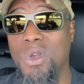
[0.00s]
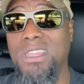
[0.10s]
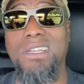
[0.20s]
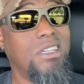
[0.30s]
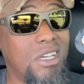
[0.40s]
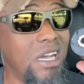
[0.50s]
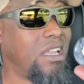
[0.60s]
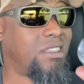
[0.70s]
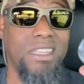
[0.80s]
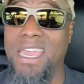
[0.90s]

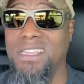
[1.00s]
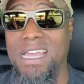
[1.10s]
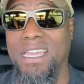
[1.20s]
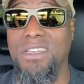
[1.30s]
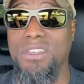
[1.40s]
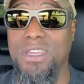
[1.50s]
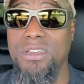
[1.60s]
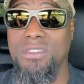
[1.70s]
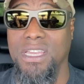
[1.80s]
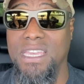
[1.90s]
good things I can
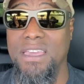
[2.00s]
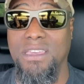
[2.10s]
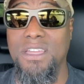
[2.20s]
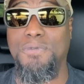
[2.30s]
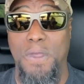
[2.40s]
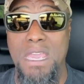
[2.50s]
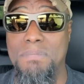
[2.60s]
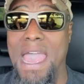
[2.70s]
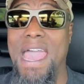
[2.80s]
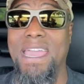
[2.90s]
do to get good
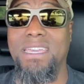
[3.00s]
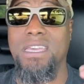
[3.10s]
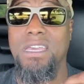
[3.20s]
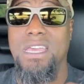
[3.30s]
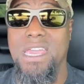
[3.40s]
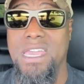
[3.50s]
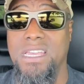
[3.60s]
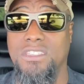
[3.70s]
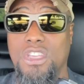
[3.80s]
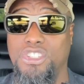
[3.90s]
feedback
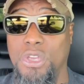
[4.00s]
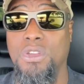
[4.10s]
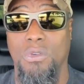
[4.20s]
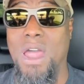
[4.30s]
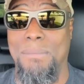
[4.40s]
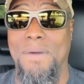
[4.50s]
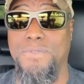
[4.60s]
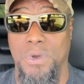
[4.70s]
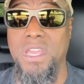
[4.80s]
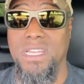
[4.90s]
is shooting around my
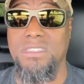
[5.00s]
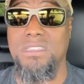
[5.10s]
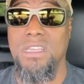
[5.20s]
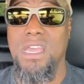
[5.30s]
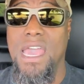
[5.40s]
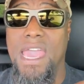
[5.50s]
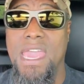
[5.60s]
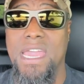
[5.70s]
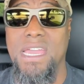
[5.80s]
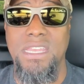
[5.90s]
friends.
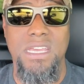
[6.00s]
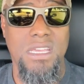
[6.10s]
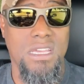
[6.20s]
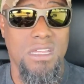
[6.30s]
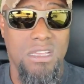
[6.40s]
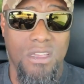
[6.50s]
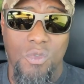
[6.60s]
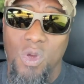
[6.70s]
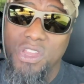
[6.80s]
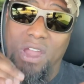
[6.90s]
And
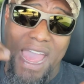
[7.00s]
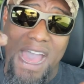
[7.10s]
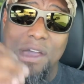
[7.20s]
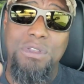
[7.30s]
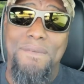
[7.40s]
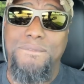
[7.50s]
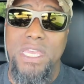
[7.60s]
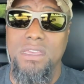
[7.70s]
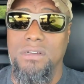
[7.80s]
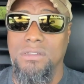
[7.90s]
when you're out in the
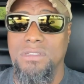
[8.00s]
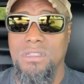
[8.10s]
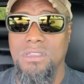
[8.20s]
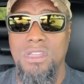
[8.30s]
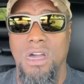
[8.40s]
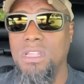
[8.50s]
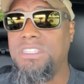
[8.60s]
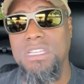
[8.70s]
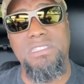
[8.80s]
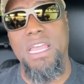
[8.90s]
field, you know, let's
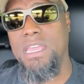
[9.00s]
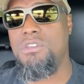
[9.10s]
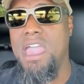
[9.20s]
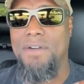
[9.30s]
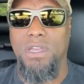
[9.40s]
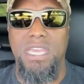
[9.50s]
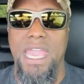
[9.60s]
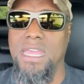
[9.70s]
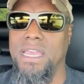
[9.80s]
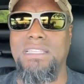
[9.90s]
just say you have a
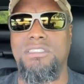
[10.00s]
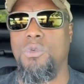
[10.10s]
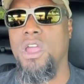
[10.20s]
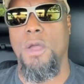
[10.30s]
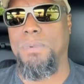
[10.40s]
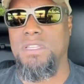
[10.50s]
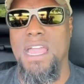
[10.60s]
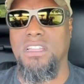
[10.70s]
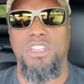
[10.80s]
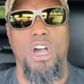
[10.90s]
can, they swear up and
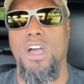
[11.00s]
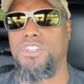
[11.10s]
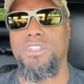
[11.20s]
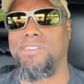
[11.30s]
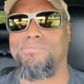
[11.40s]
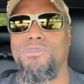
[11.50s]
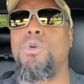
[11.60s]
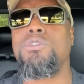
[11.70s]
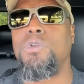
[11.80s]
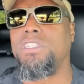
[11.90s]
down it's 100, and
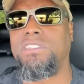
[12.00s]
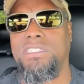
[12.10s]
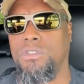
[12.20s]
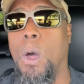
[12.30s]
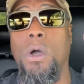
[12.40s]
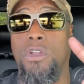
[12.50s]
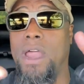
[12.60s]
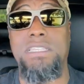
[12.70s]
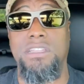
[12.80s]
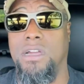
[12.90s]
we'll just throw a
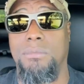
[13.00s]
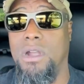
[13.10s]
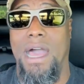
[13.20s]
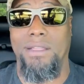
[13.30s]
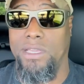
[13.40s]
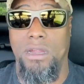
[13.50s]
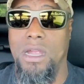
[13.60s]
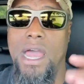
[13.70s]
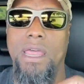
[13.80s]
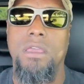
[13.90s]
crazy number out there,
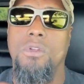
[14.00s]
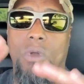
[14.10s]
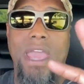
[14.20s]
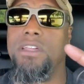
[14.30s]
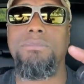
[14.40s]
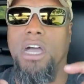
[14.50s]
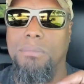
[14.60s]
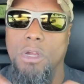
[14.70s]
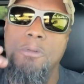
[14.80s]
right? Random number,